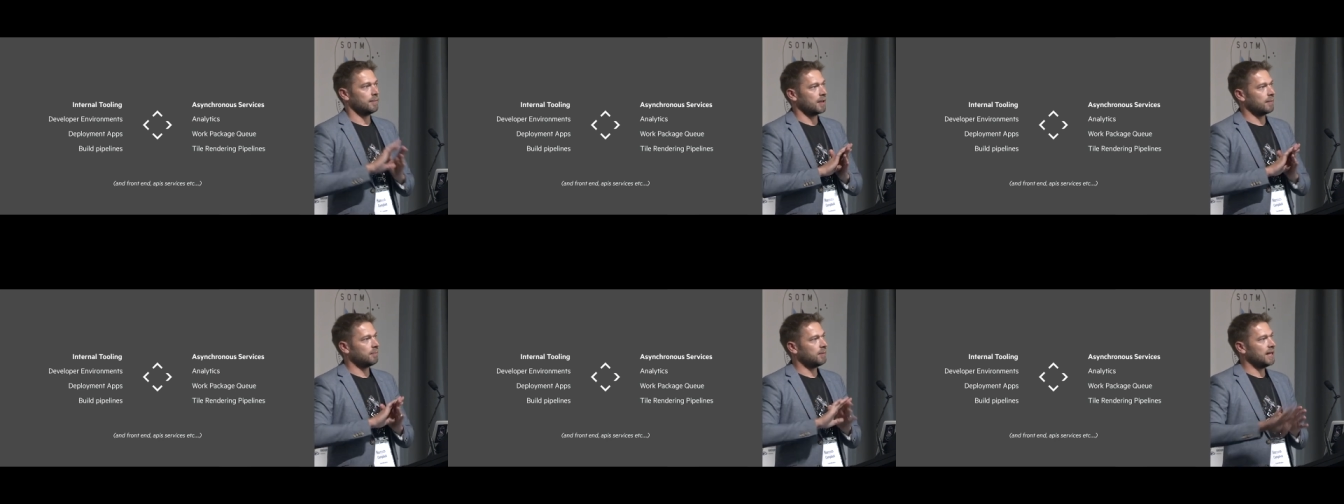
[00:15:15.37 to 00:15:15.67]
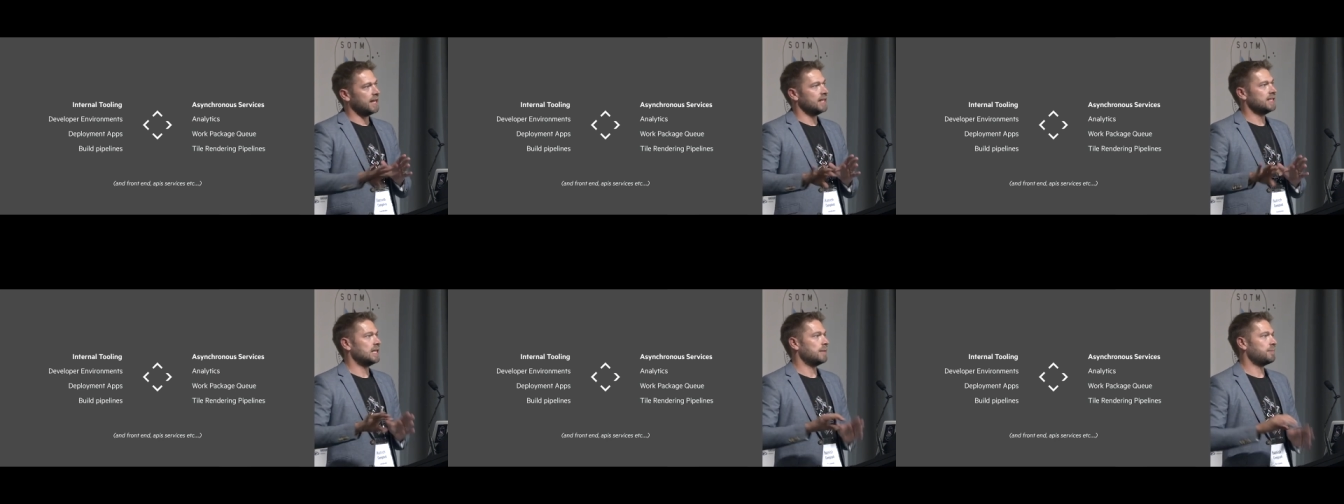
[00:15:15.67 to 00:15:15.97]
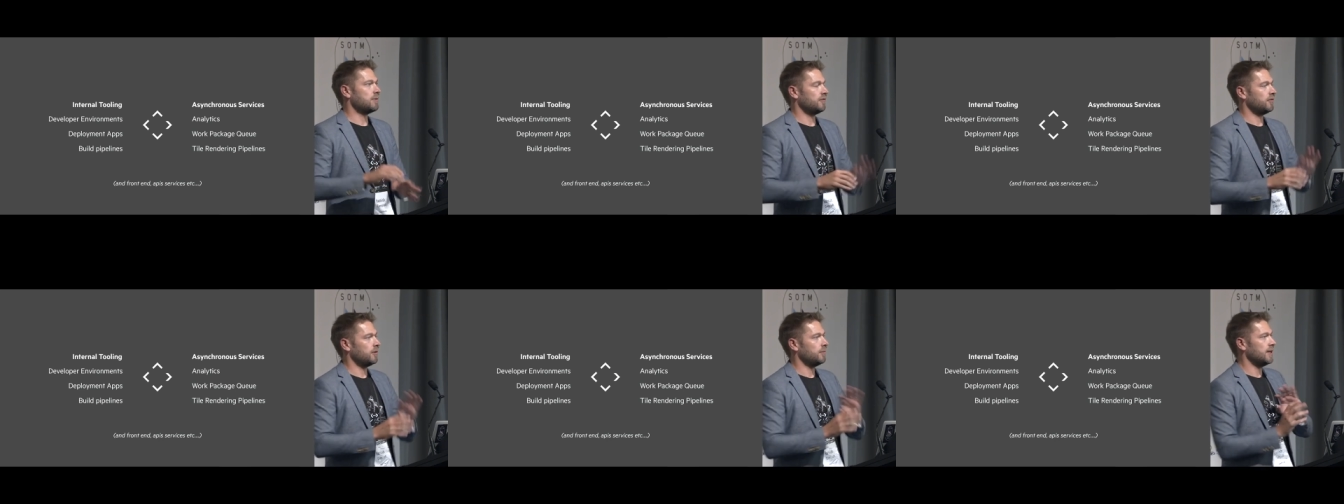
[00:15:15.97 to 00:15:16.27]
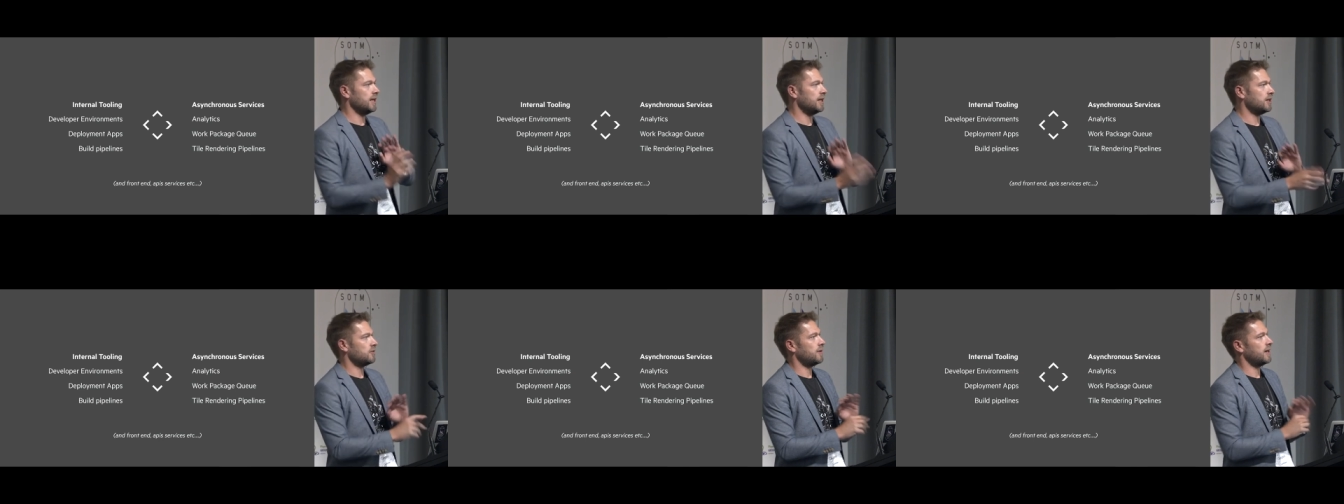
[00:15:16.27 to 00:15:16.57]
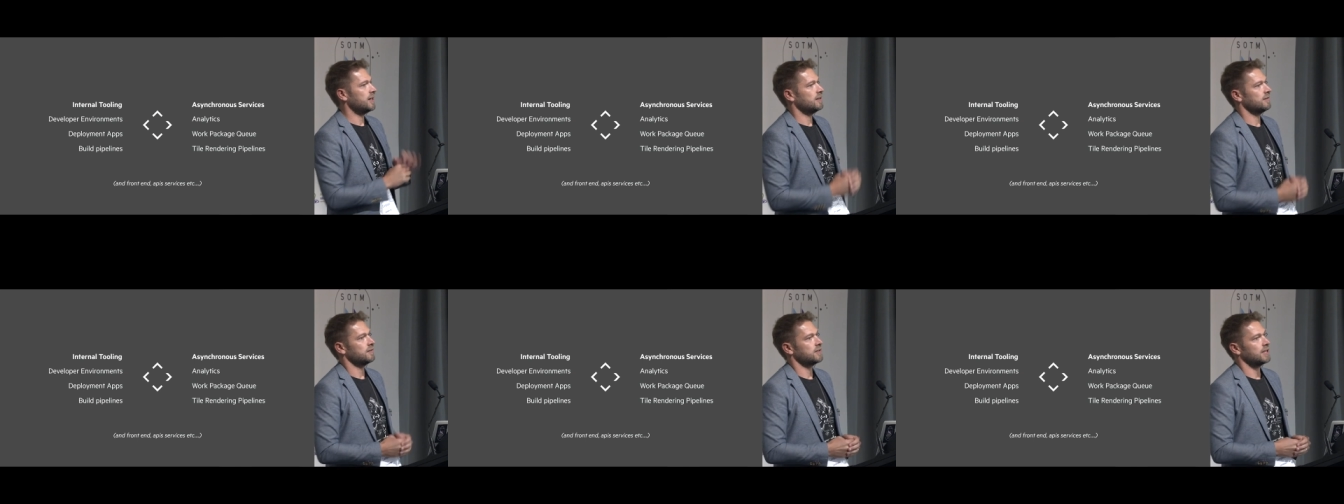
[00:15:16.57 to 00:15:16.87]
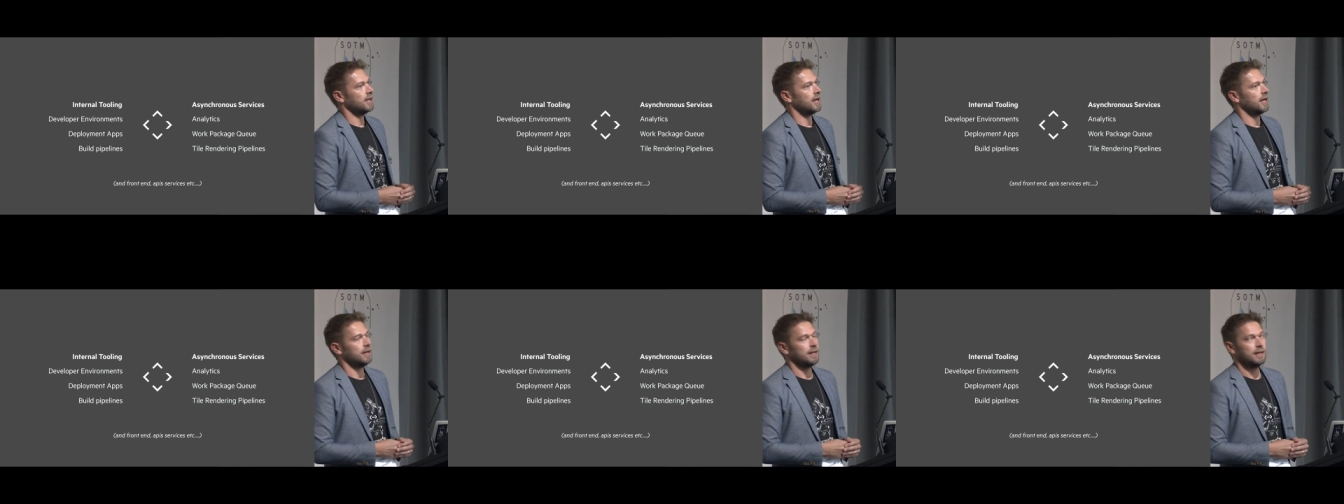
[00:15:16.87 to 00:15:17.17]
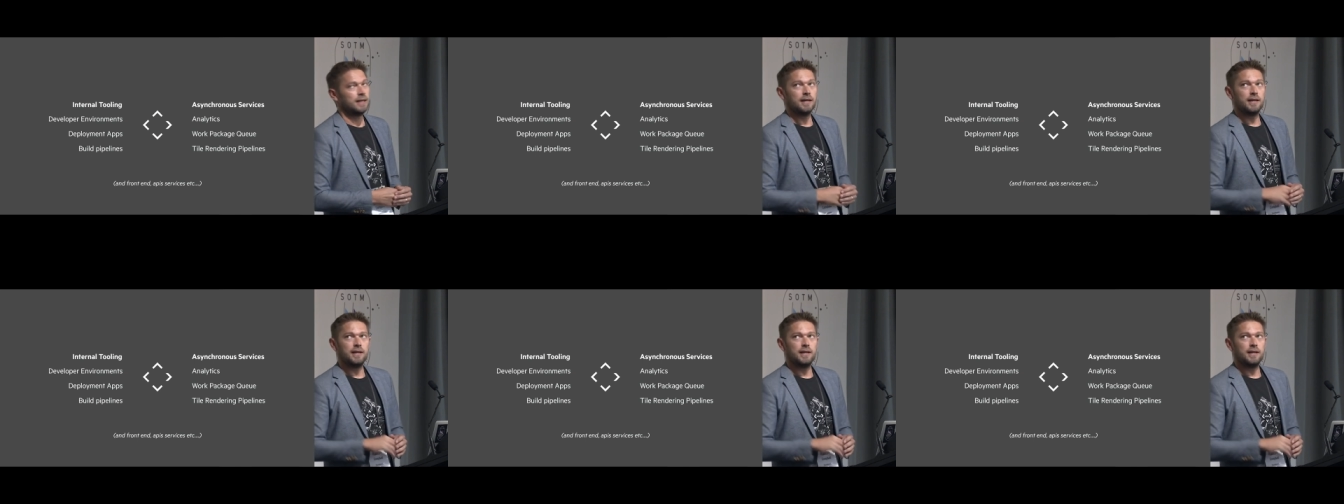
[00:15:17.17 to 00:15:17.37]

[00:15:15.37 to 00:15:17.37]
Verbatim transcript: completely separate from the interactive side